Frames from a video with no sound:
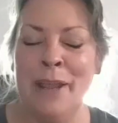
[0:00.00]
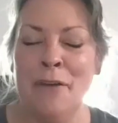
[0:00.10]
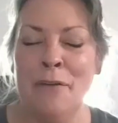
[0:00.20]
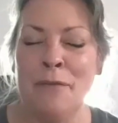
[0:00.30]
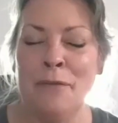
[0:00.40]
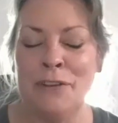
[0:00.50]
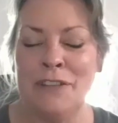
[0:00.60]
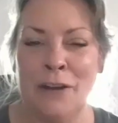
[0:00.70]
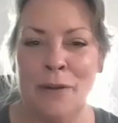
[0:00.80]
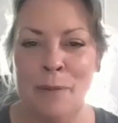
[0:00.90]
mail for
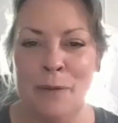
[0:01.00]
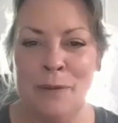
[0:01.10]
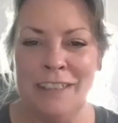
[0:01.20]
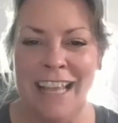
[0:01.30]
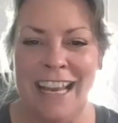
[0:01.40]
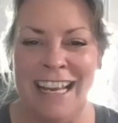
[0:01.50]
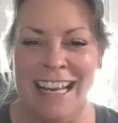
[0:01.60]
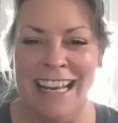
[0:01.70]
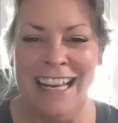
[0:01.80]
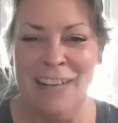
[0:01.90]
Sarah Booth
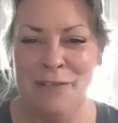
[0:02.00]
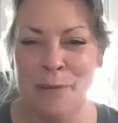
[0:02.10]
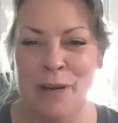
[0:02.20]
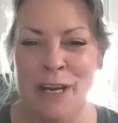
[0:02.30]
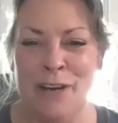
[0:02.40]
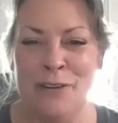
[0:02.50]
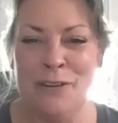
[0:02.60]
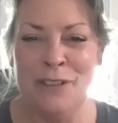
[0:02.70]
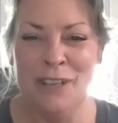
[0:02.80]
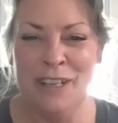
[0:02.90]
Delaney from
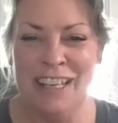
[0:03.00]
readers.